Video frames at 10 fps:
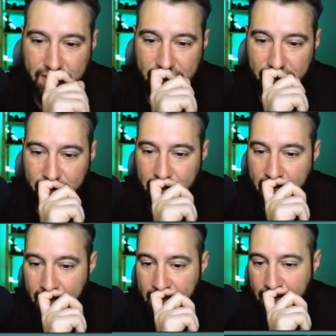So
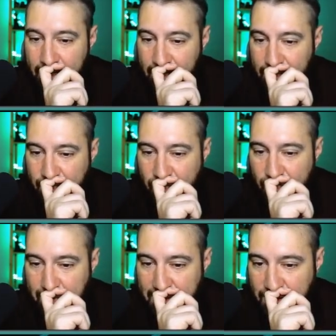let's just
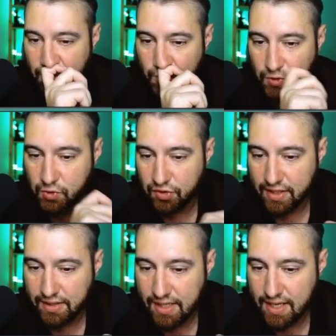jump into
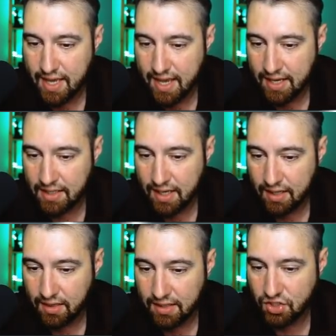Great League again,
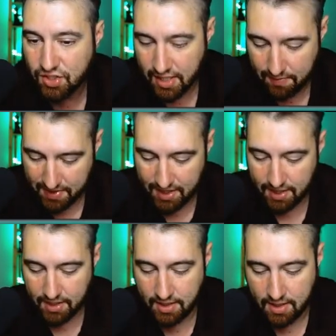and let's type
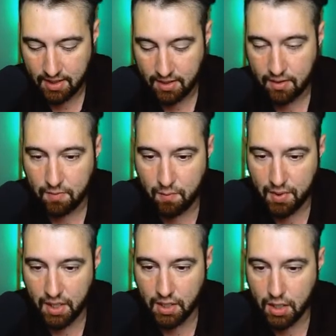in
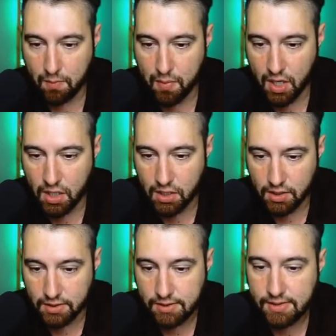Bug
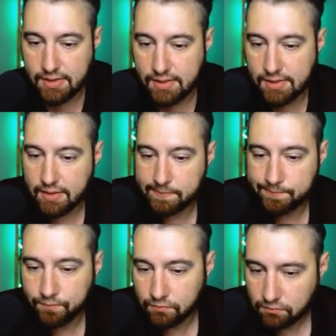Buzz,
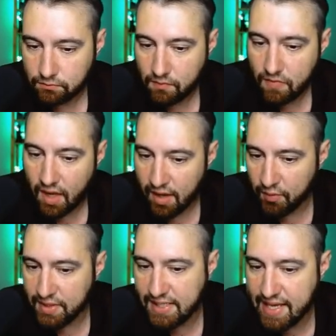and
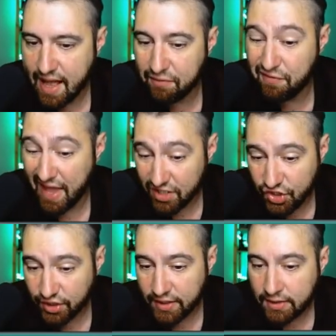we see
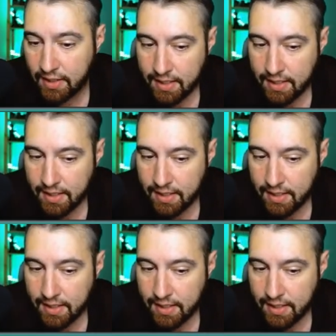Galvantula.